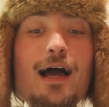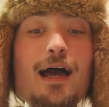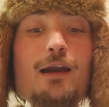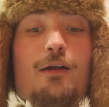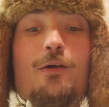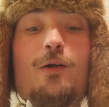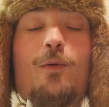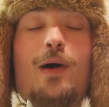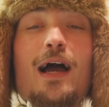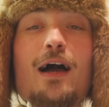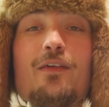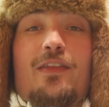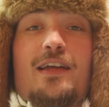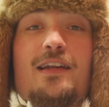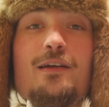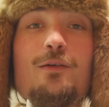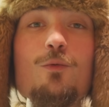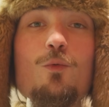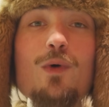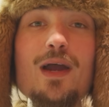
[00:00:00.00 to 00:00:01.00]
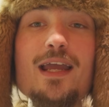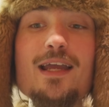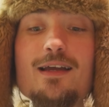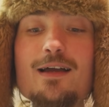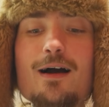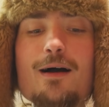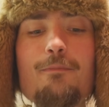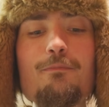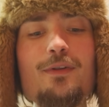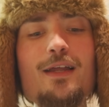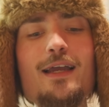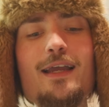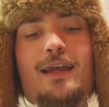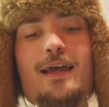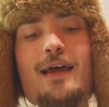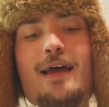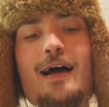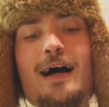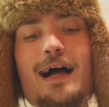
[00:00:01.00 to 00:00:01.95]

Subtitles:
I don't know how they didn't wake up. Like,